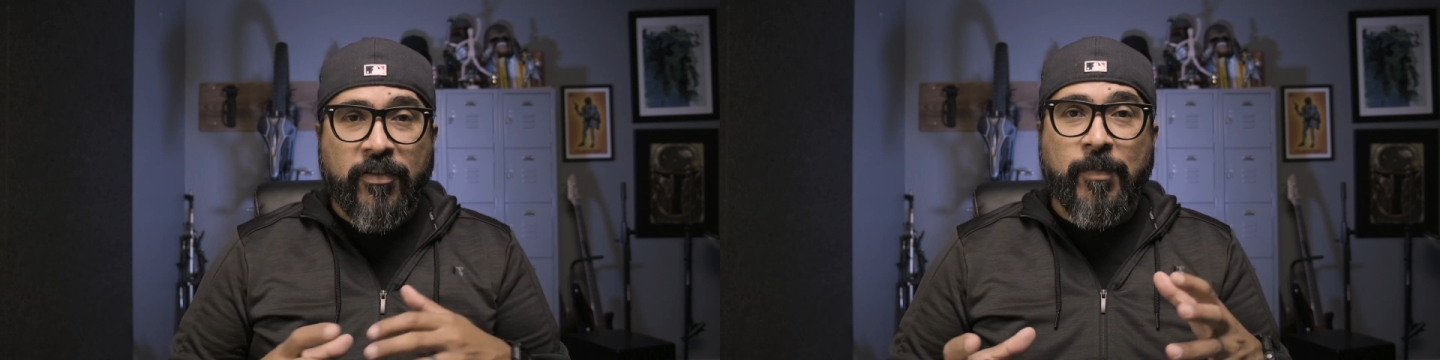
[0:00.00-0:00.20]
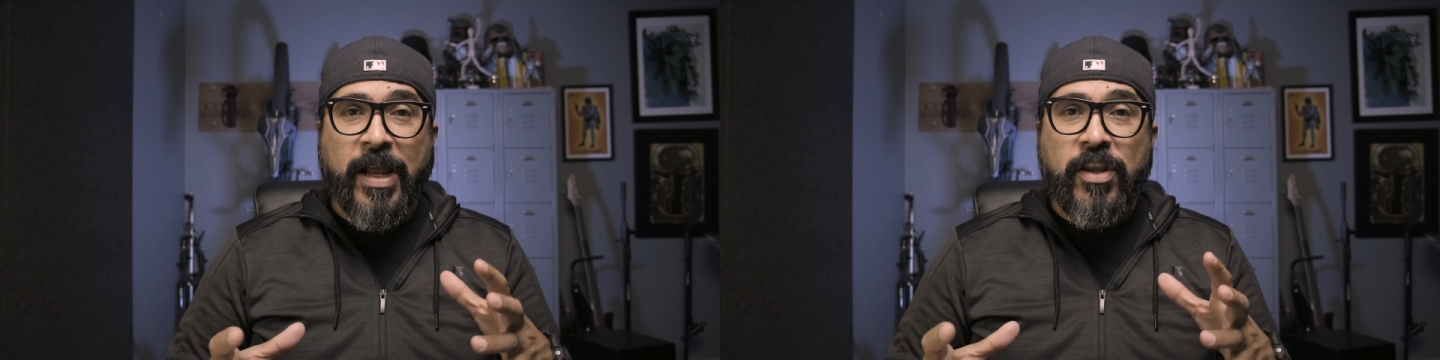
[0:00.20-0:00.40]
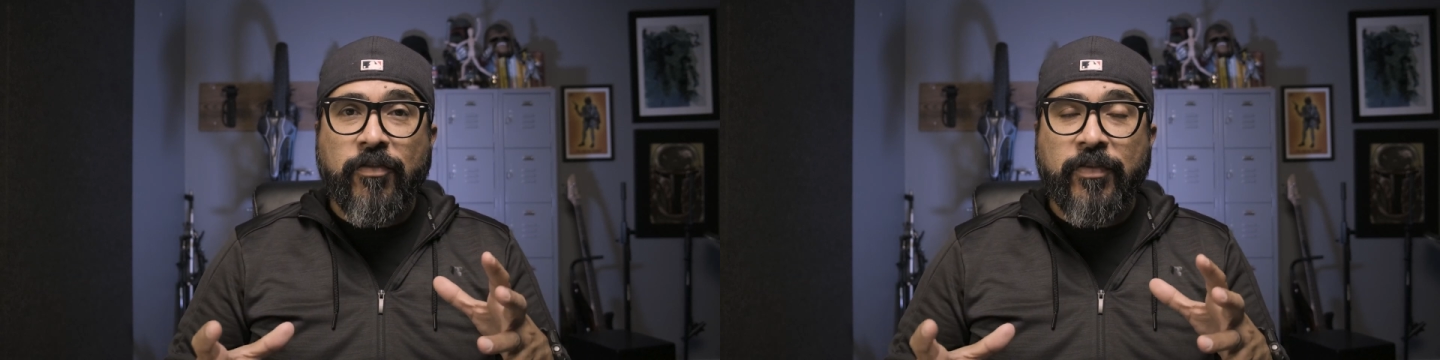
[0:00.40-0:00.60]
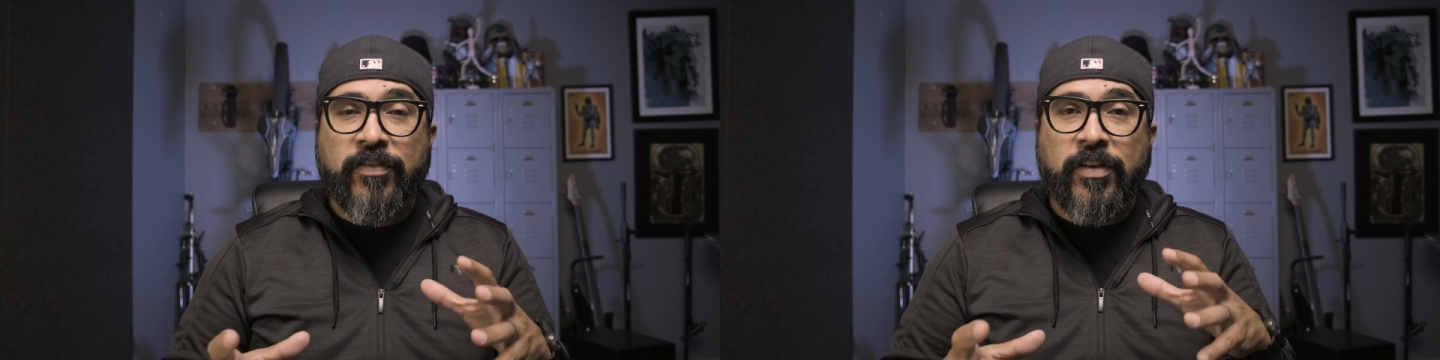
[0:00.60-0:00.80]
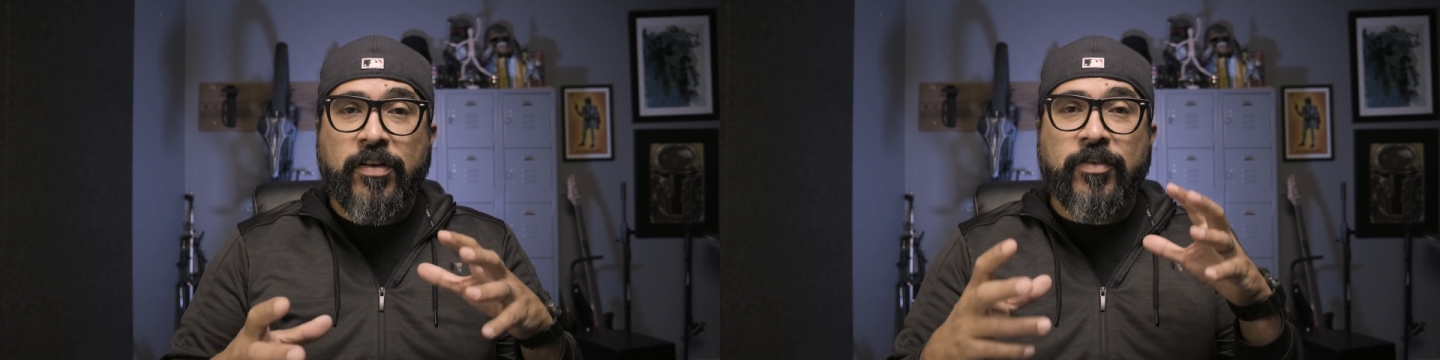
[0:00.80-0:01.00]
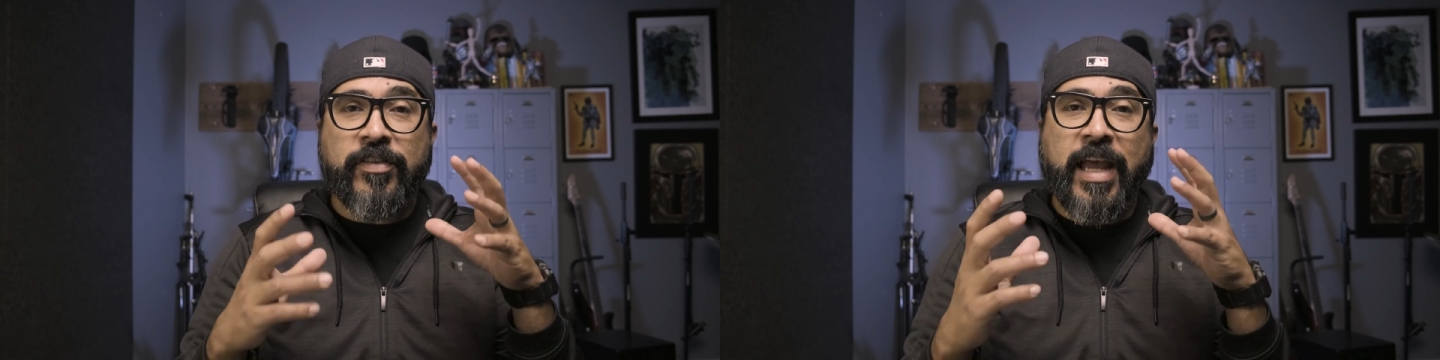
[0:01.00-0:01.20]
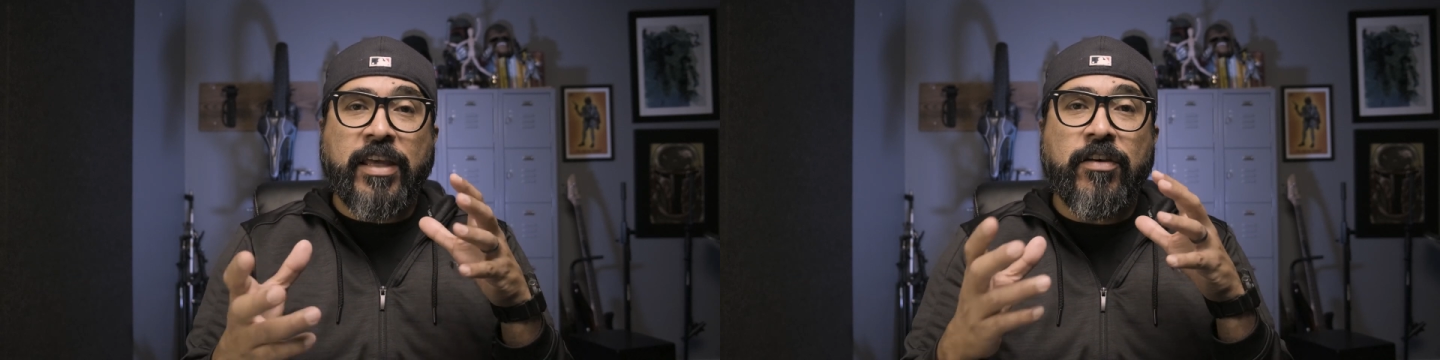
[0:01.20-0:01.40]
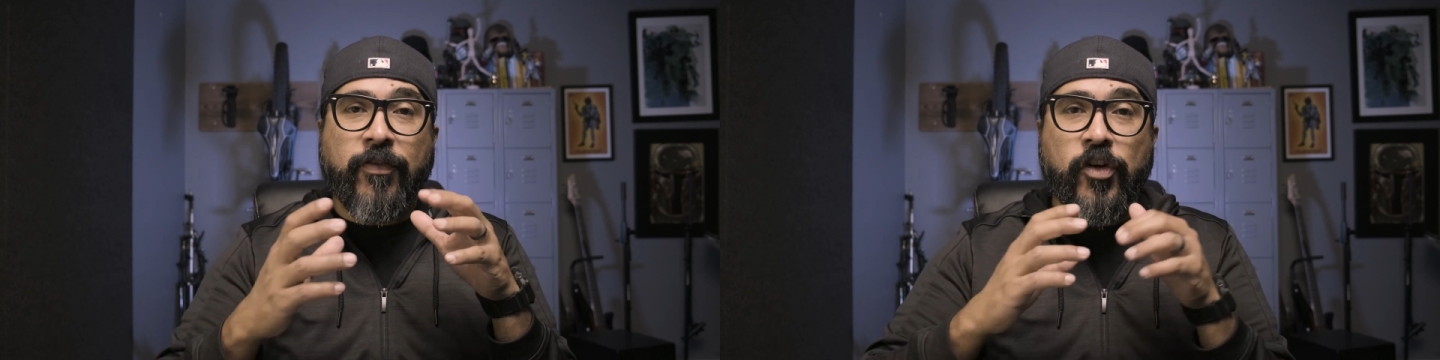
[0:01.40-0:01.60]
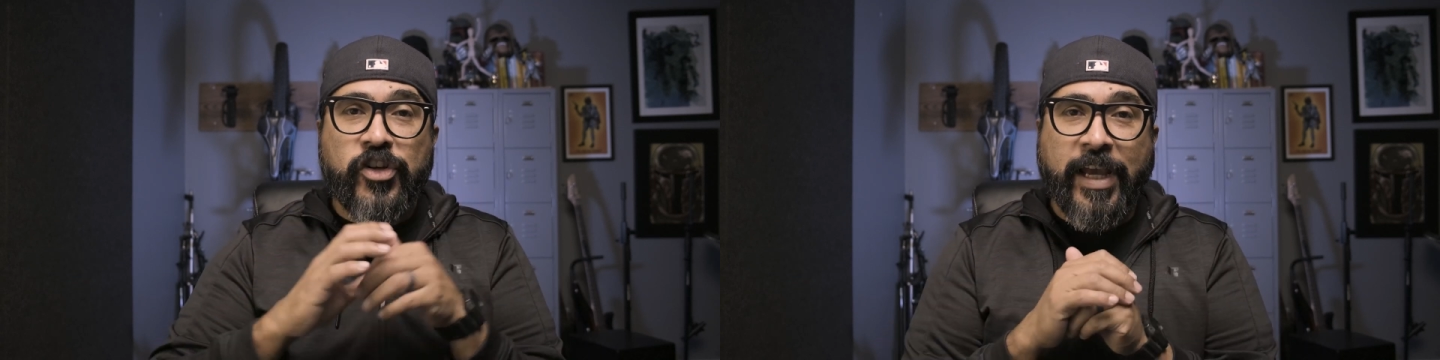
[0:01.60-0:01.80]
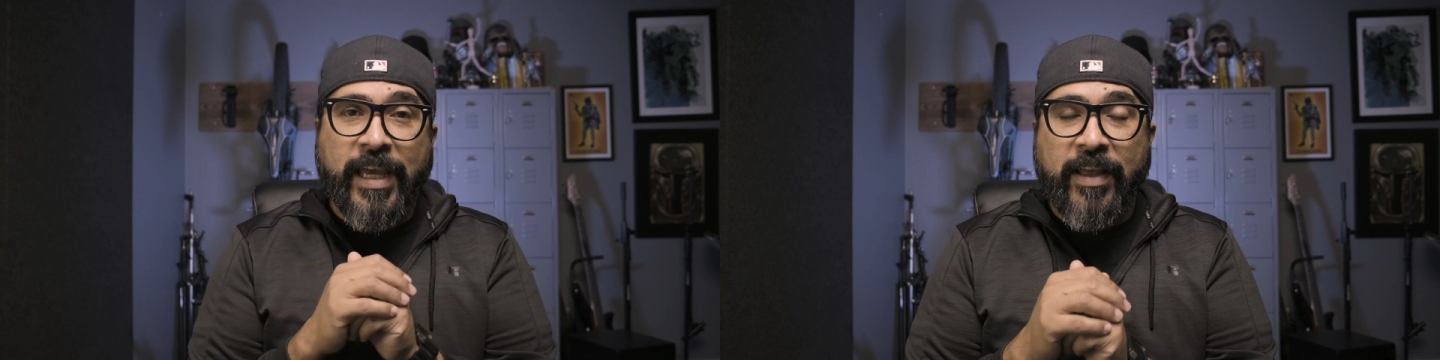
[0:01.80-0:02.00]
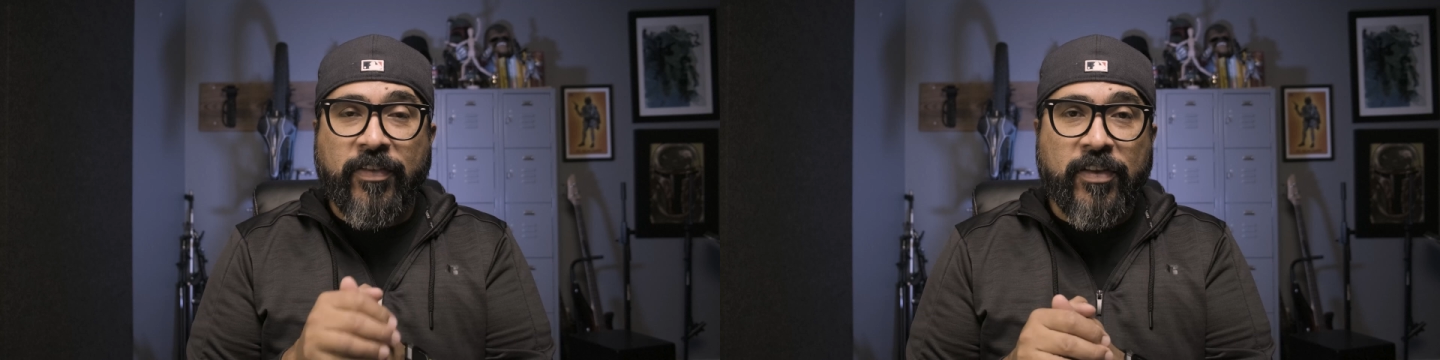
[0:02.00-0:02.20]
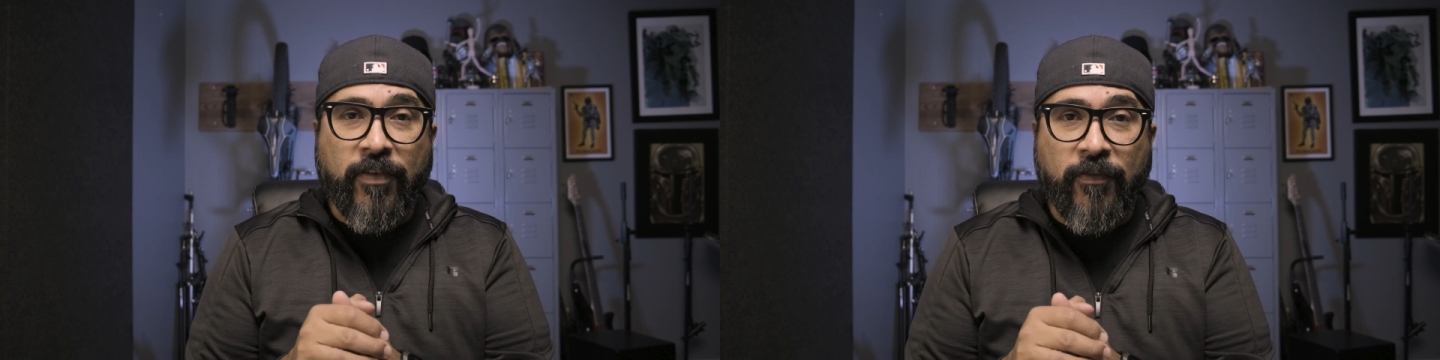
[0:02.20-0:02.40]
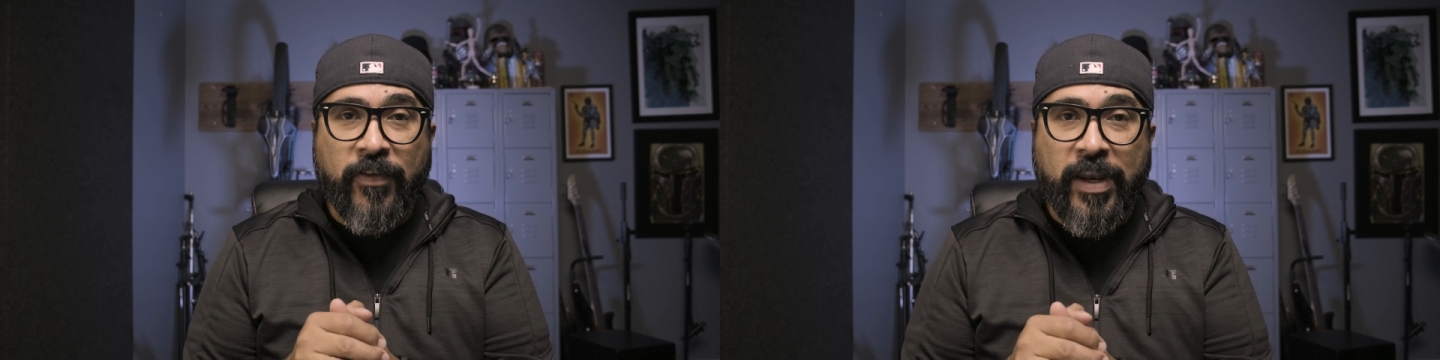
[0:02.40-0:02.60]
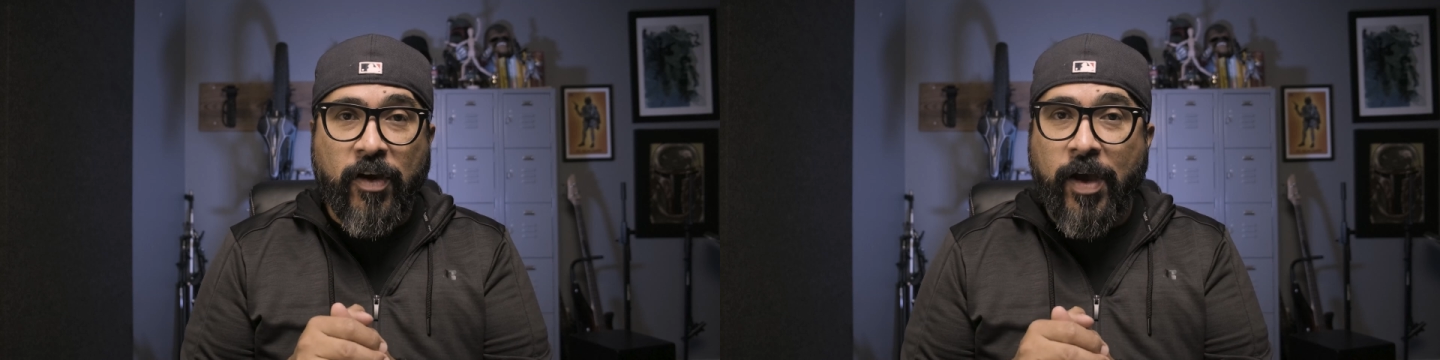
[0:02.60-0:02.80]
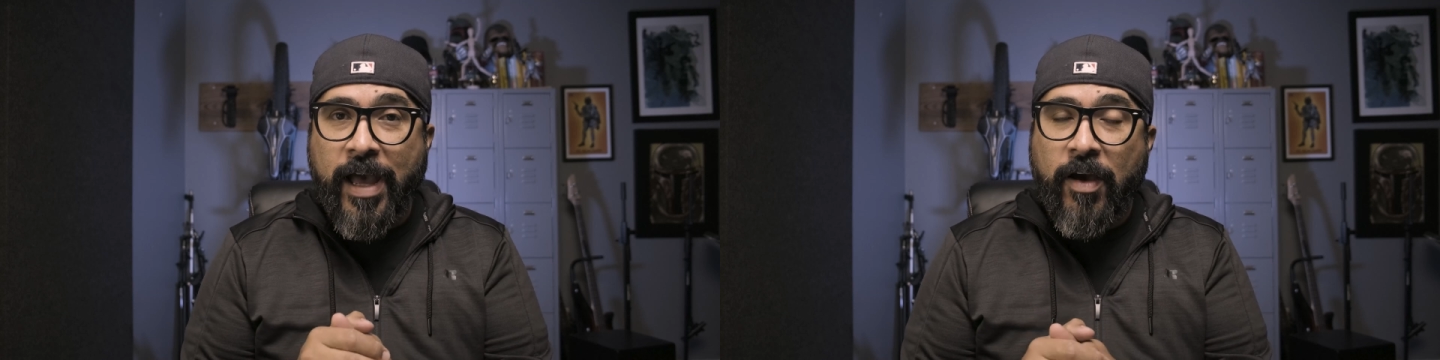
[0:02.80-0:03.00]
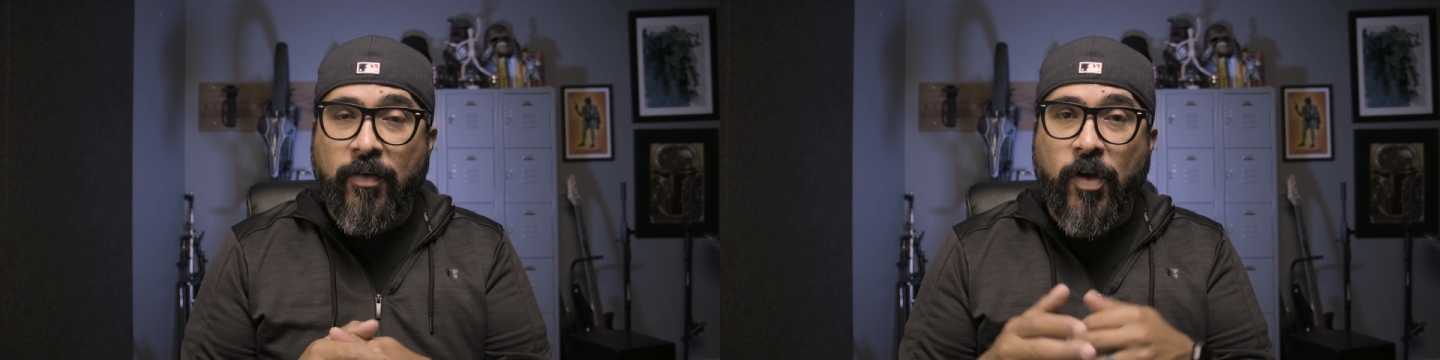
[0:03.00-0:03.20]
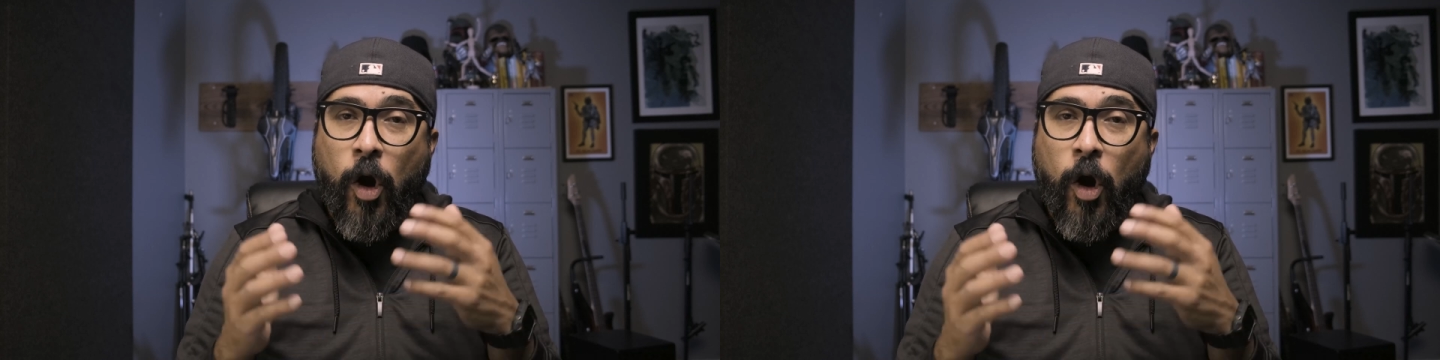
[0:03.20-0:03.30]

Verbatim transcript: For my new visitors, thank you for checking this video out.